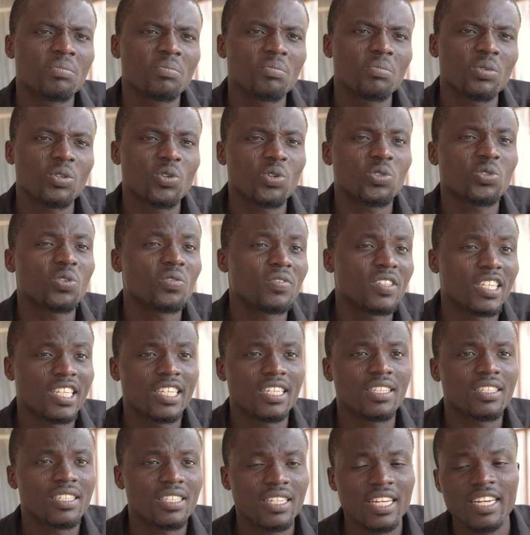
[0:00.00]
Because of the
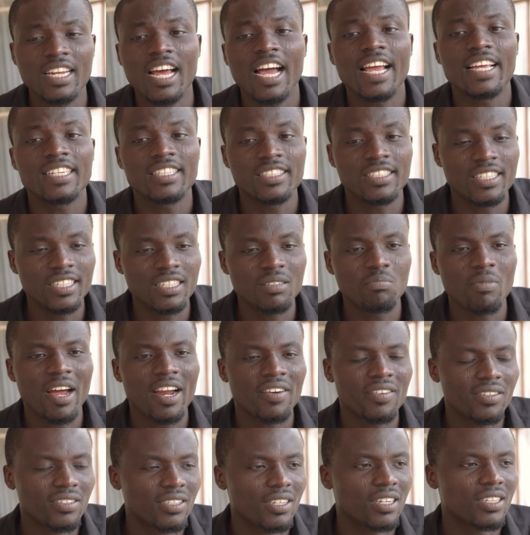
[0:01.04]
heat. Then I did my
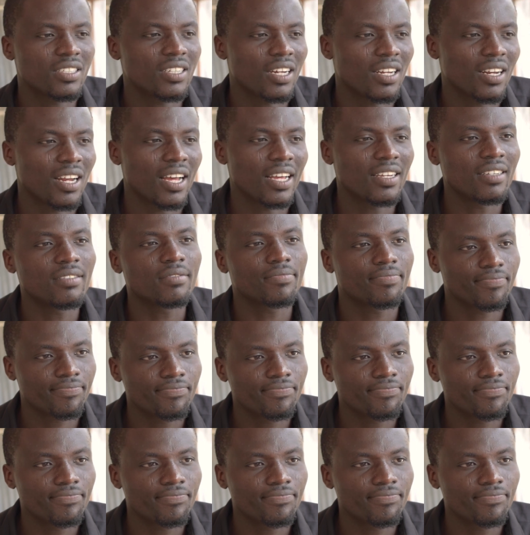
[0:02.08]
research, and